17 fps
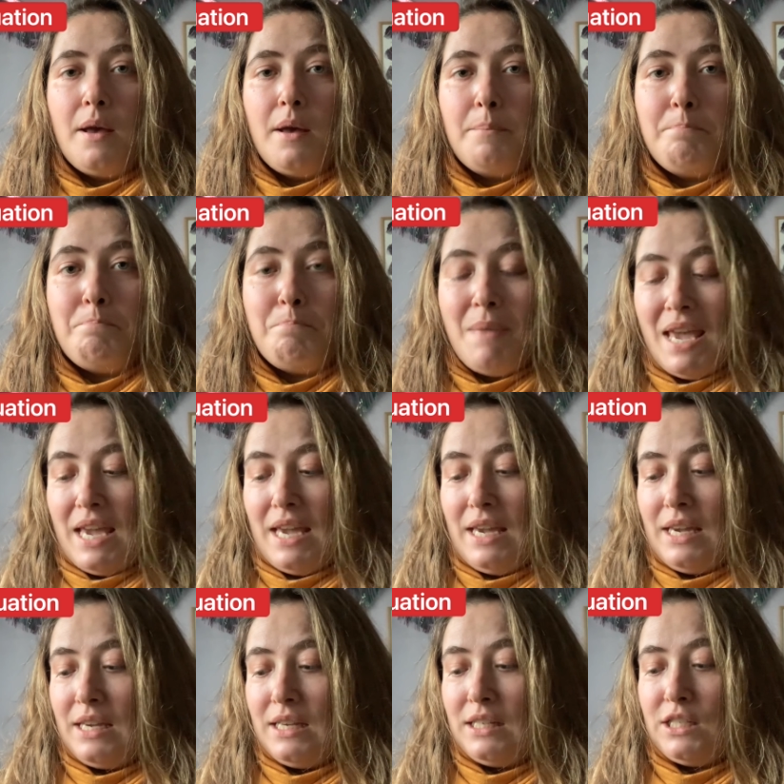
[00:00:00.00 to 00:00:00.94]

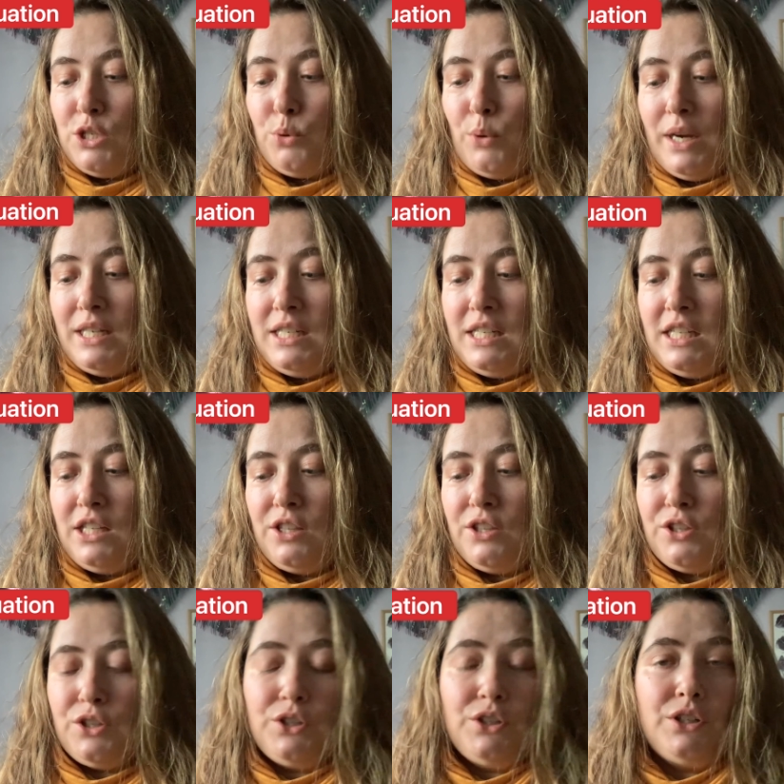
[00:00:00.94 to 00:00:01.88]
May
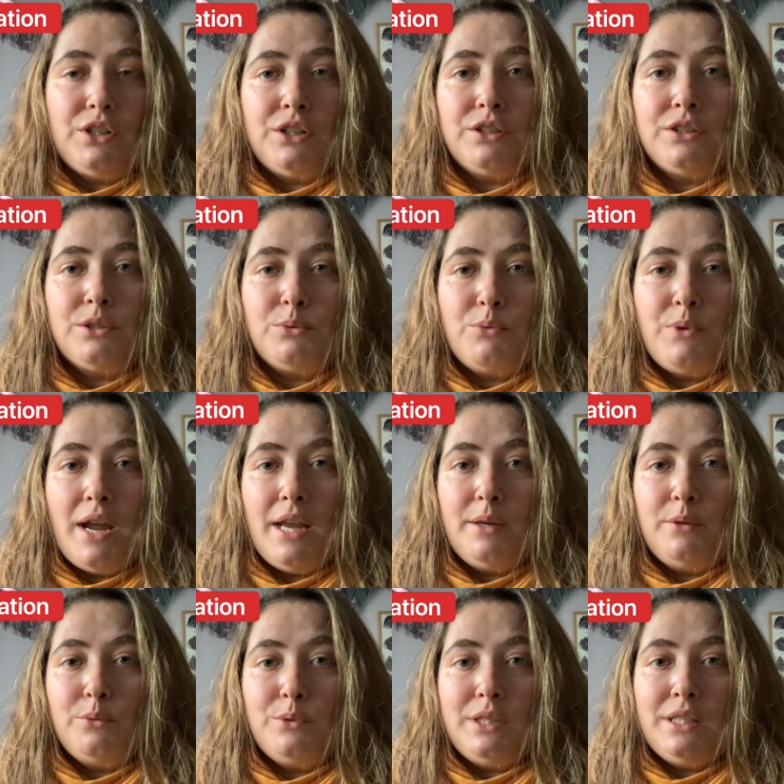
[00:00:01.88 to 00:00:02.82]
23rd,
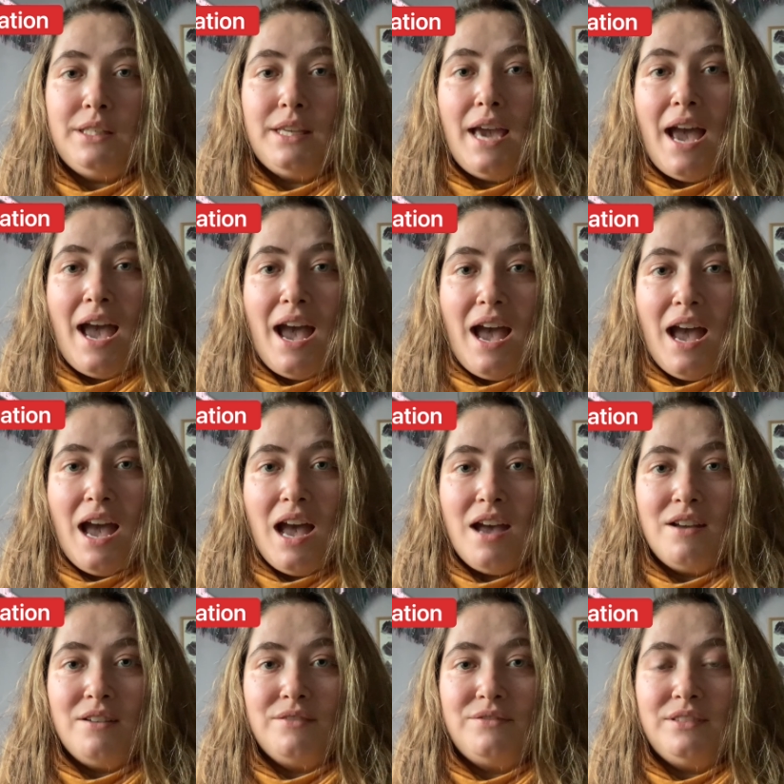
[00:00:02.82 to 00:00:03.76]
when we
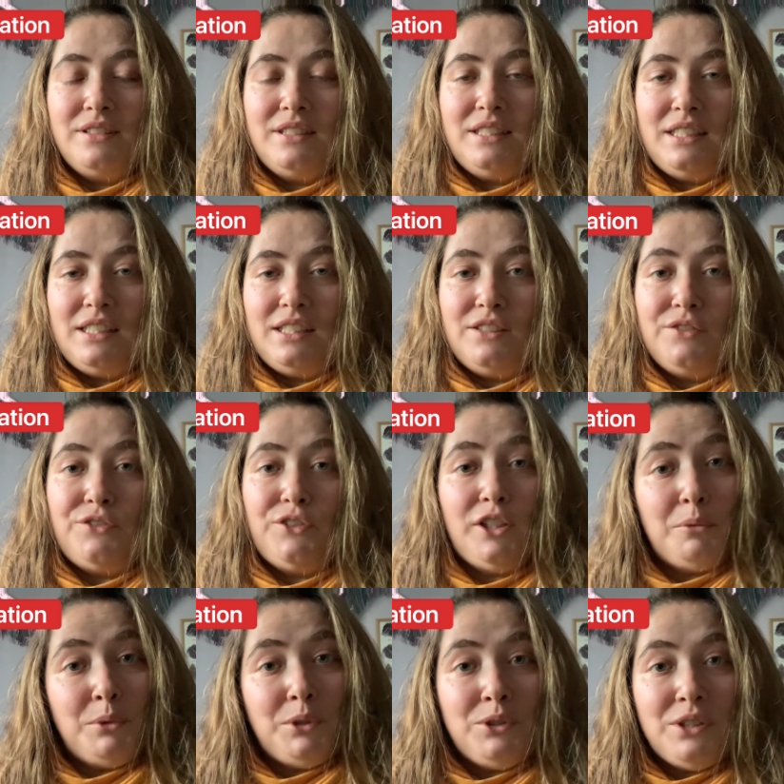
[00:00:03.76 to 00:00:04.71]
have the
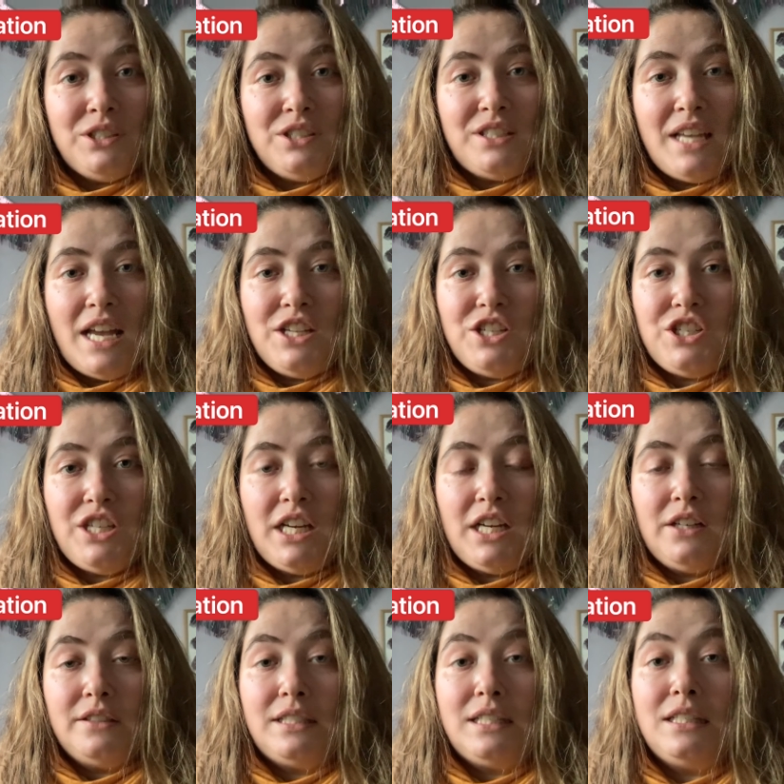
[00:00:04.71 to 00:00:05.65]
full moon in
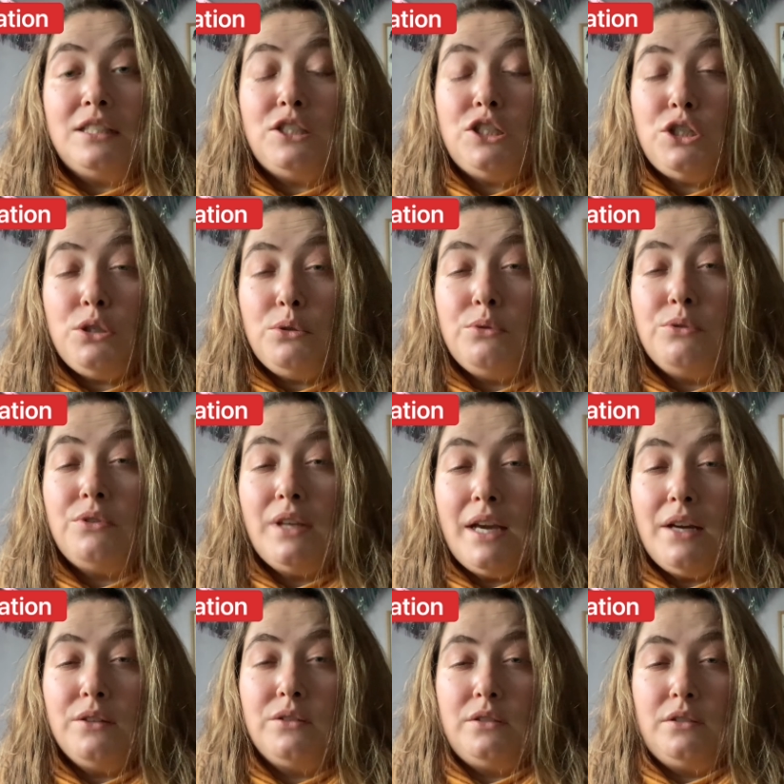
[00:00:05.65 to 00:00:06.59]
Sagittarius in
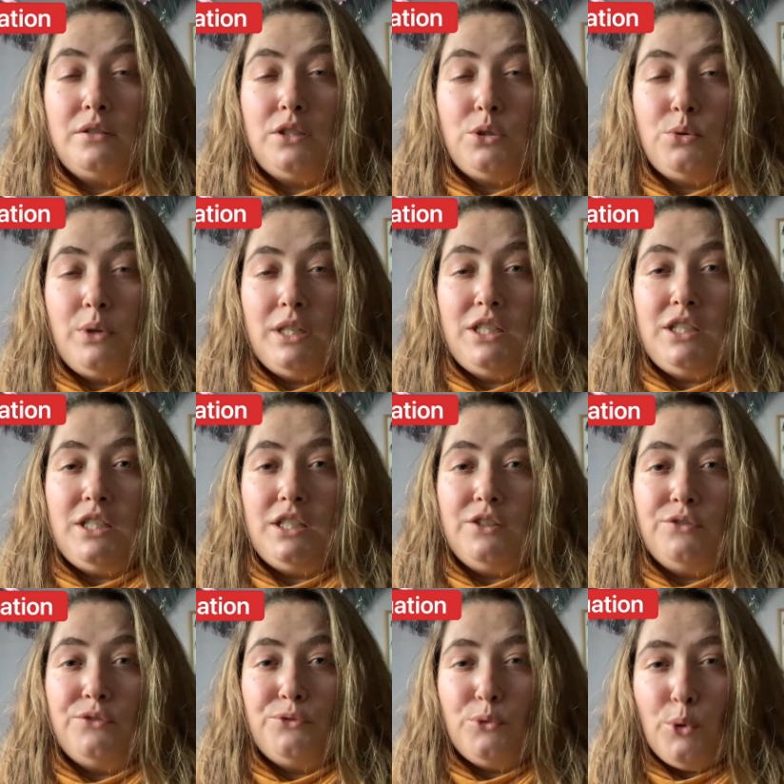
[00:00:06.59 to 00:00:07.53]

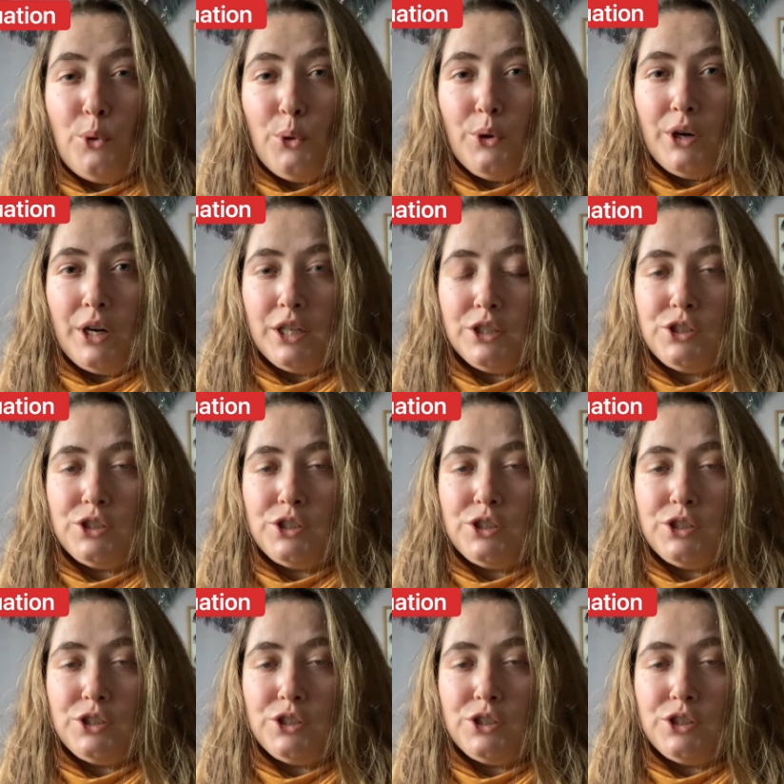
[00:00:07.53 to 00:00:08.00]
2024.